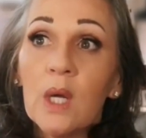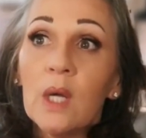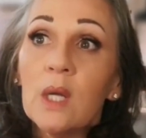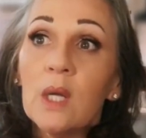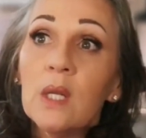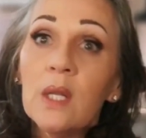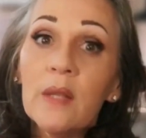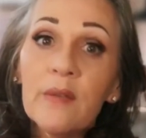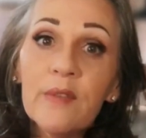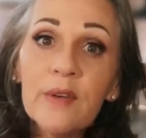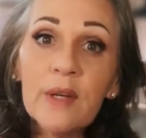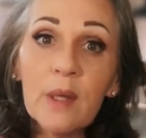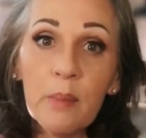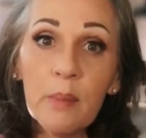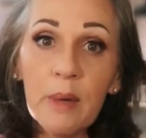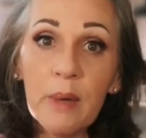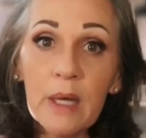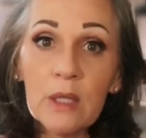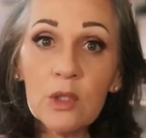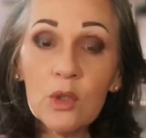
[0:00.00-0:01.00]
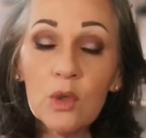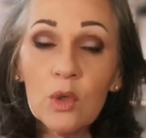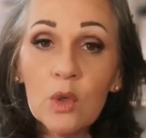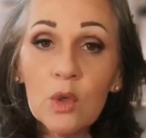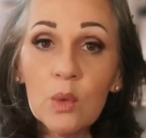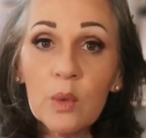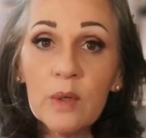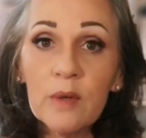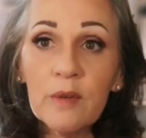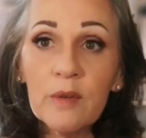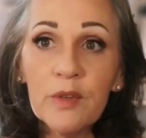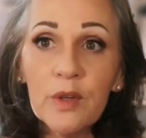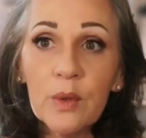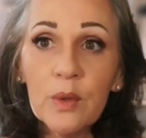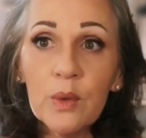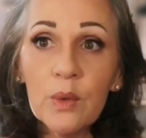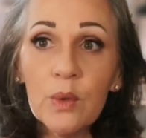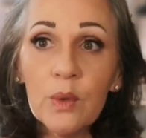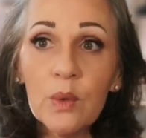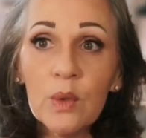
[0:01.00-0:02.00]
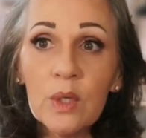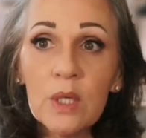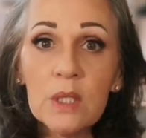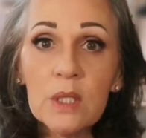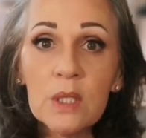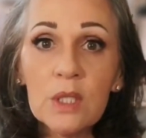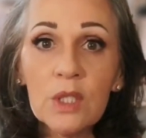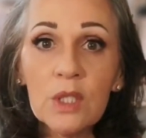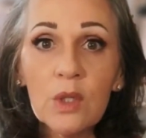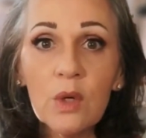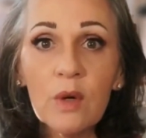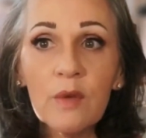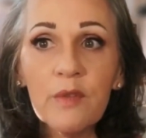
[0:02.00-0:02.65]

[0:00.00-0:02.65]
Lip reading: leaving a bad Google review. Because you know,